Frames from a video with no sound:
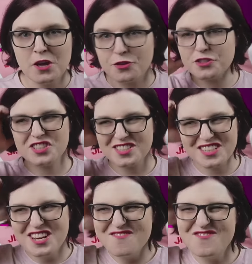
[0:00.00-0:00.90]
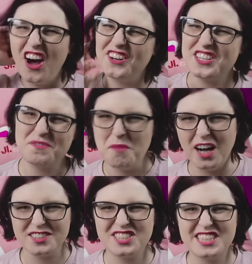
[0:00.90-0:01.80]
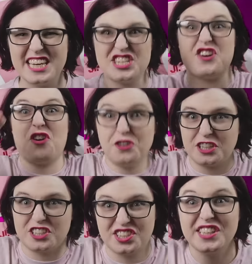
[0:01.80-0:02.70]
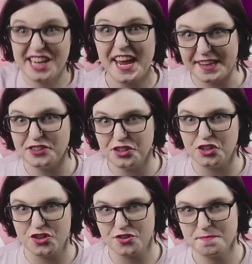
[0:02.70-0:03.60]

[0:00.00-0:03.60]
There's just not as much to get your hooks into.